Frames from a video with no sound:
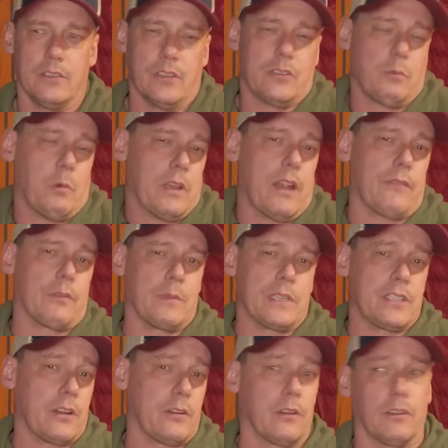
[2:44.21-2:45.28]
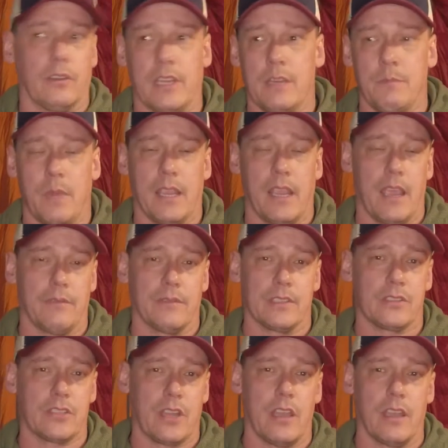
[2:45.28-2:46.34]
just whatever material he might have
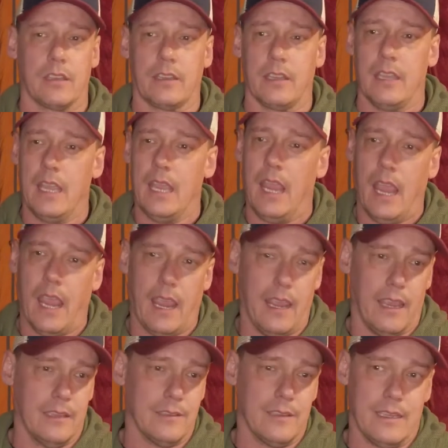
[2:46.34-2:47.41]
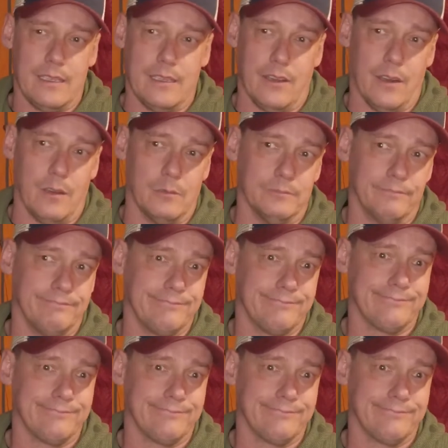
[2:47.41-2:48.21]
in stock. And you know,